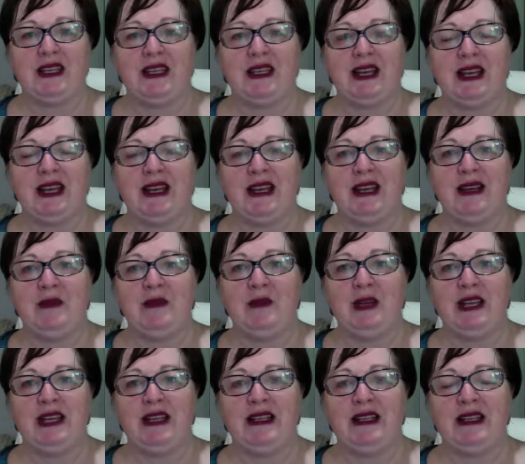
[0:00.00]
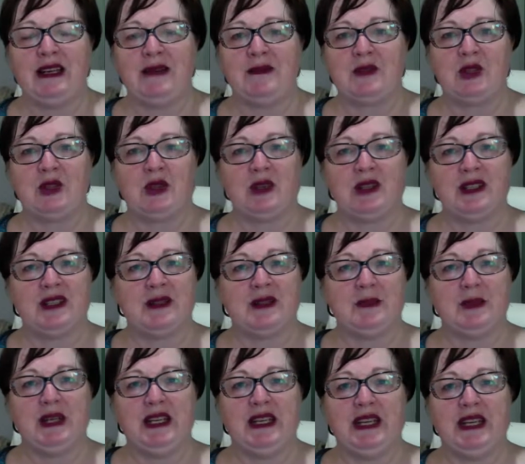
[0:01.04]
in. And then we end up trying to
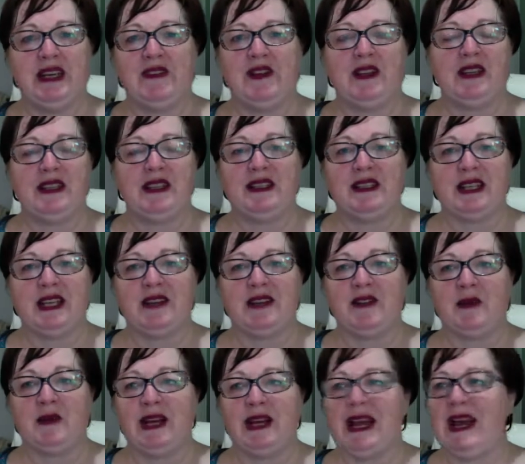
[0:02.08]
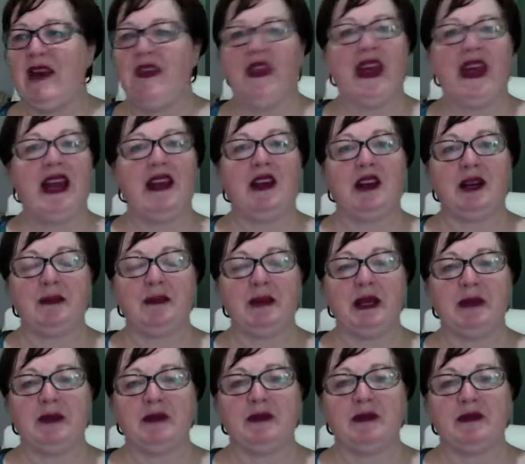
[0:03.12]
be everything to everyone, how they like
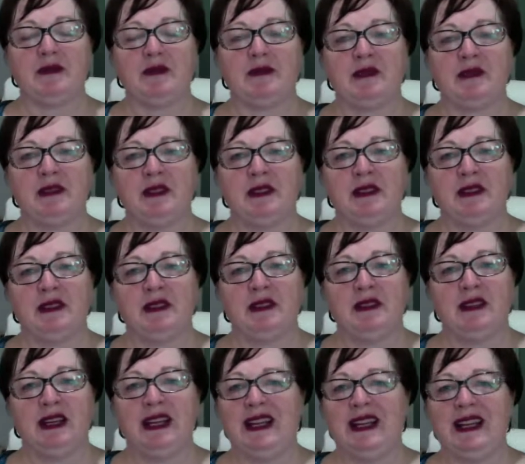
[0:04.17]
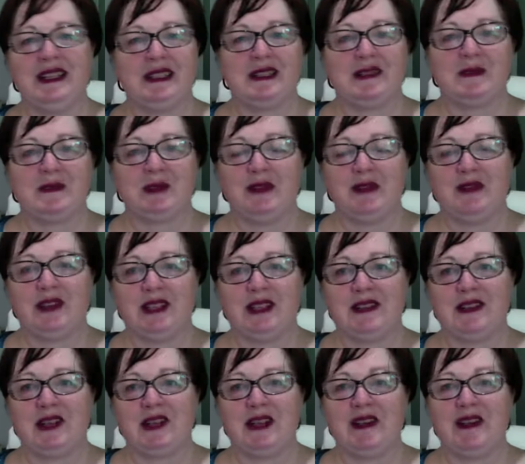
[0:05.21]
people. And that doesn't work for
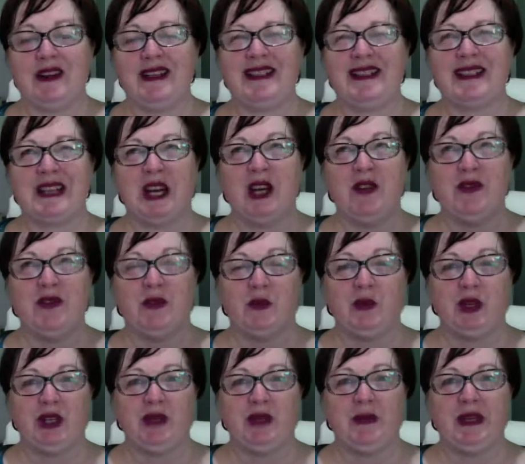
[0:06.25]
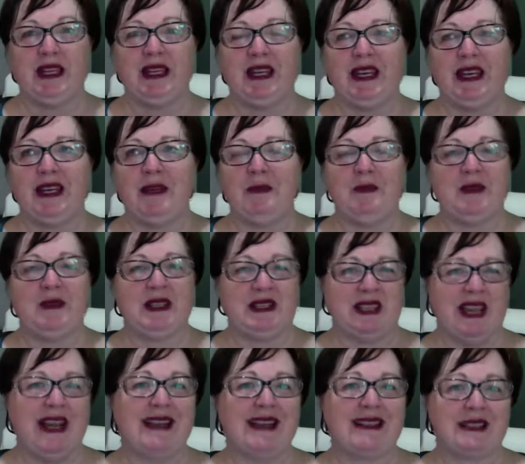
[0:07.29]
us either. It's overwhelming and
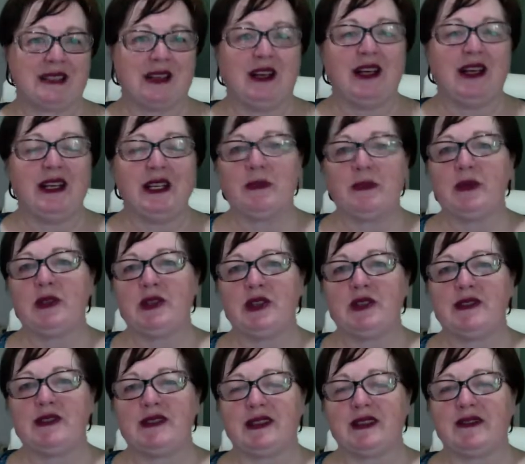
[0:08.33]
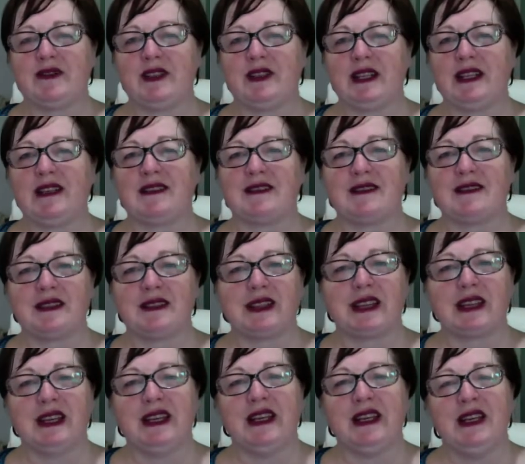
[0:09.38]
anxiety producing for us.
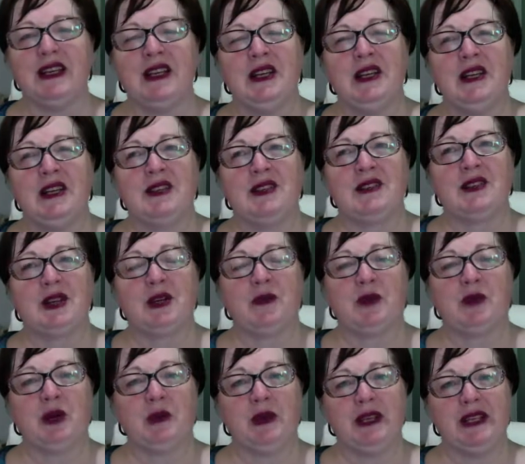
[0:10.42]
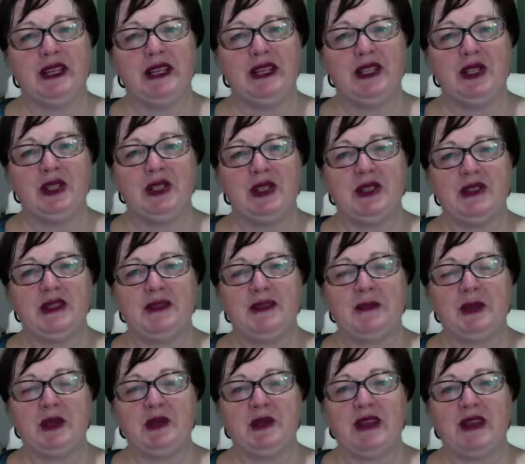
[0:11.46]
Okay. So what we need to do is
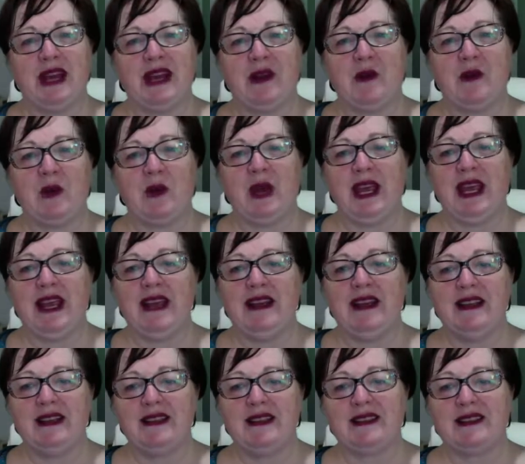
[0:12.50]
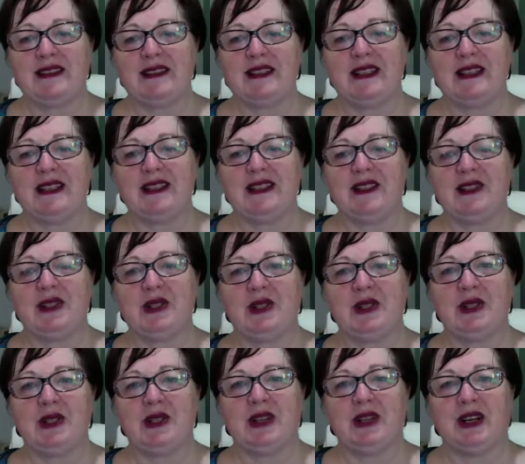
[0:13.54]
build that awareness
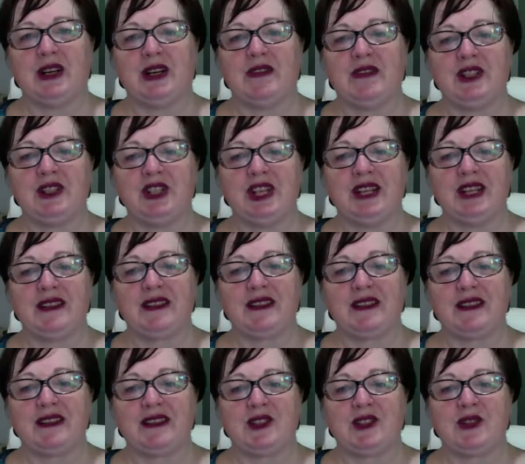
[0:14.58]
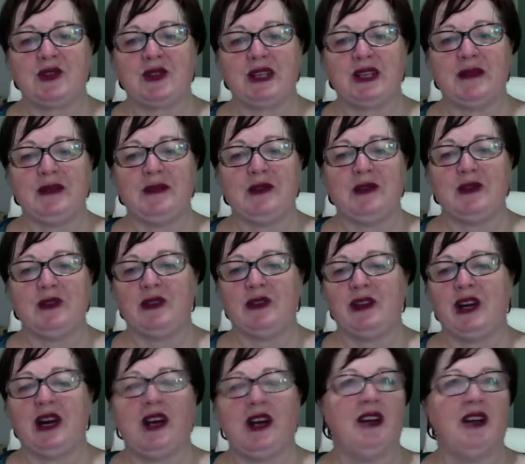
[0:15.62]
into, I reject extreme or
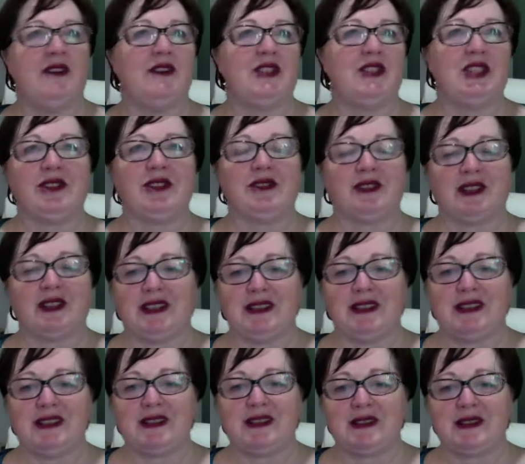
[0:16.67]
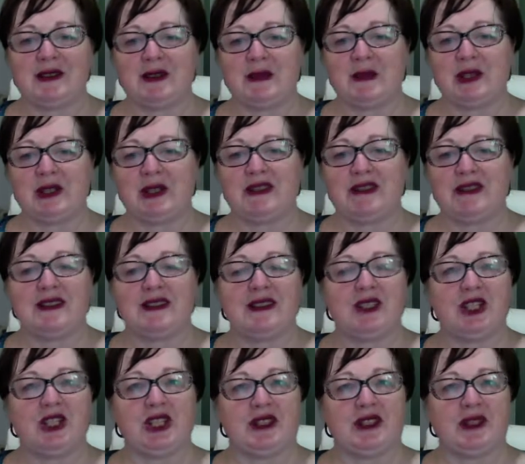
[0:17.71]
overgeneralized descriptions,
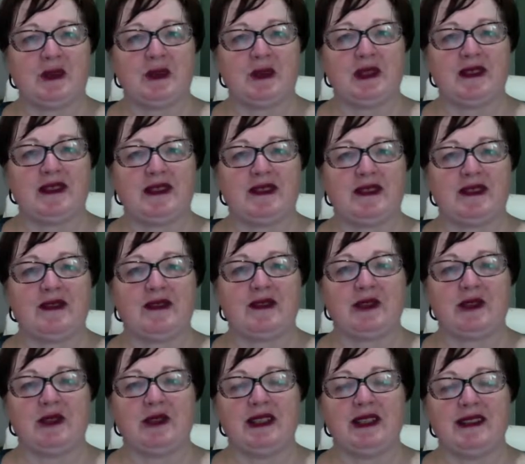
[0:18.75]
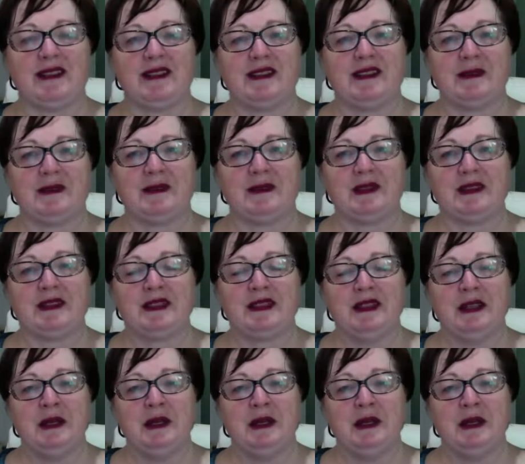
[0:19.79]
judgments or criticisms.